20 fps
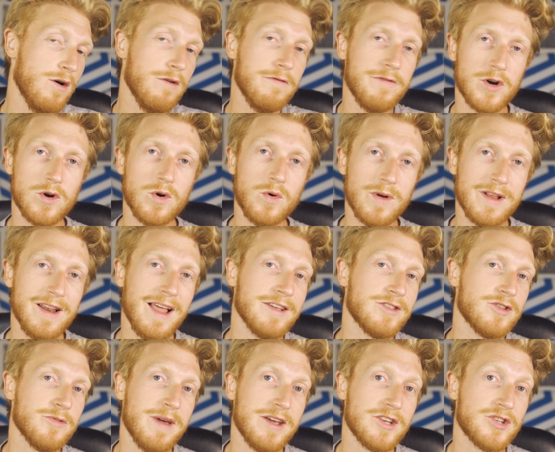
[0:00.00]
overall we
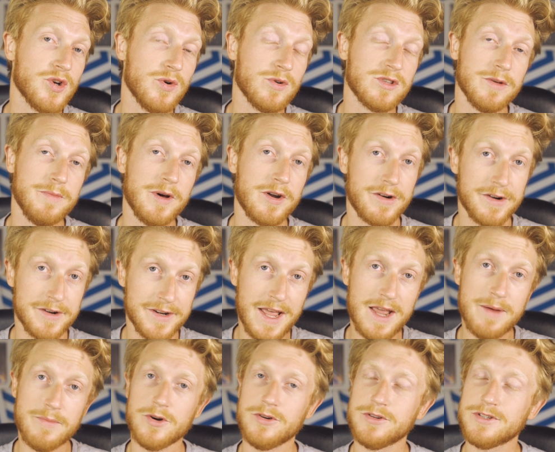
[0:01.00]
like to make jokes about our
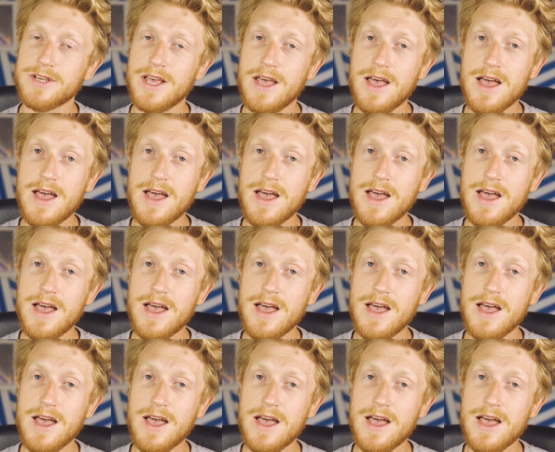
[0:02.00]
neighbors,